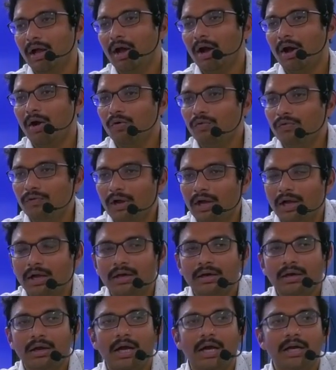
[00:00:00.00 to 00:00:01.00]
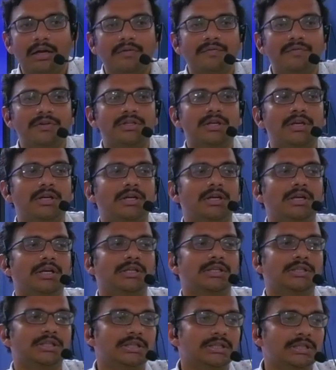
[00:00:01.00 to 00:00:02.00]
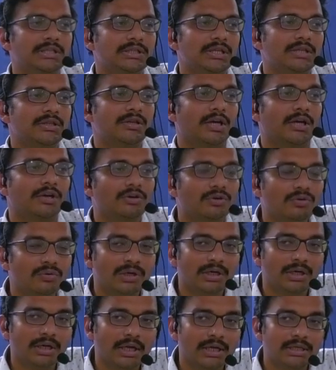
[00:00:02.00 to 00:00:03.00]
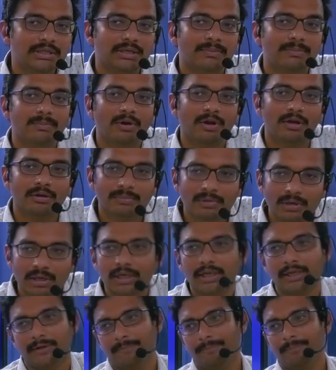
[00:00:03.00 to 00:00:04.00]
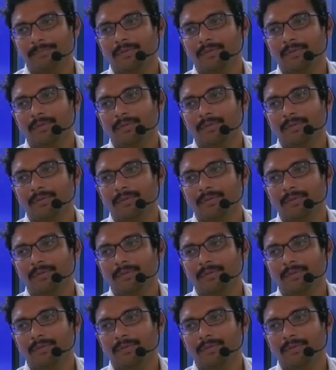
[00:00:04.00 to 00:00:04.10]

How far artificial intelligence is a threat to India's employability?